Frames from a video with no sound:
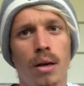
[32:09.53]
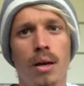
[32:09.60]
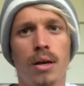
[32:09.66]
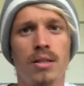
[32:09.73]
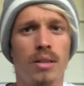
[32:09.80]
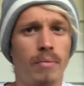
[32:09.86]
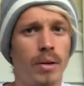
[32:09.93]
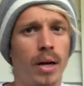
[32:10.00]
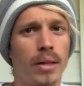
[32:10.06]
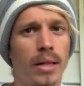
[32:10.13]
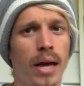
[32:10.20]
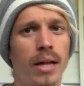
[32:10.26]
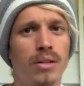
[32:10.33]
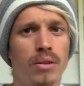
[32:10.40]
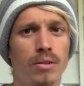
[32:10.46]
Something like
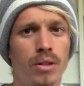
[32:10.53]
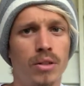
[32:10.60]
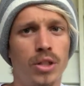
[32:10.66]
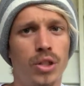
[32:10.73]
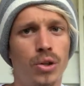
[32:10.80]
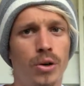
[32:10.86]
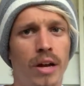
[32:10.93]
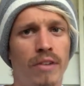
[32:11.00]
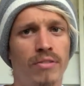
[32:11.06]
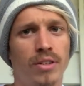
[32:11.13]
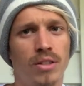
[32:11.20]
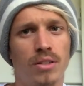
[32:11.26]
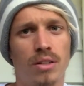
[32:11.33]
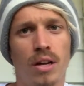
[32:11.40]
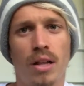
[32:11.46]
that. So it's only short
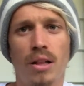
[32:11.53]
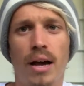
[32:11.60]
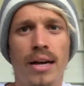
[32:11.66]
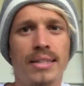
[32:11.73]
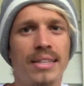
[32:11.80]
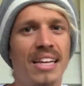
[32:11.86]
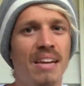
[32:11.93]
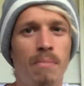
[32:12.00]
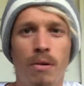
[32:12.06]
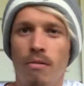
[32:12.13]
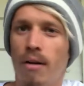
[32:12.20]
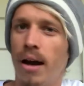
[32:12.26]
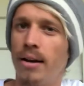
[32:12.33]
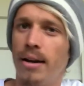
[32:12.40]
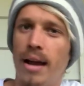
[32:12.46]
efforts. I like to keep it
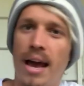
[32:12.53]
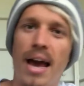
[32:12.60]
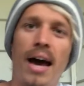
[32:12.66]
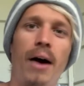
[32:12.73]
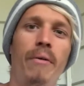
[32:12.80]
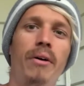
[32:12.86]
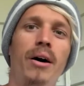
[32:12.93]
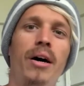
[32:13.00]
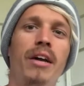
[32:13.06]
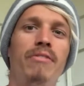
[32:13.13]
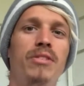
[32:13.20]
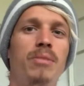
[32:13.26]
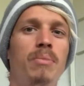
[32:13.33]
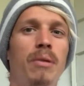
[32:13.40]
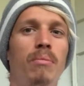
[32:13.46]
around an hour. If it's
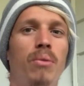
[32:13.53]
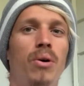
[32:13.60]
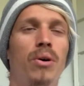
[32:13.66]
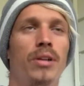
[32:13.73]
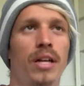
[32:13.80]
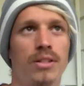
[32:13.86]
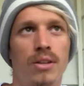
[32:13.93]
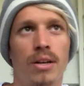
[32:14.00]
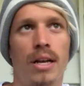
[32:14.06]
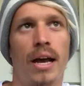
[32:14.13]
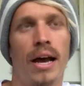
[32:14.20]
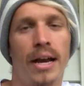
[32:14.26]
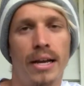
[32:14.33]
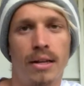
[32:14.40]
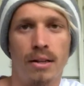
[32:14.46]
a bit more, that's okay.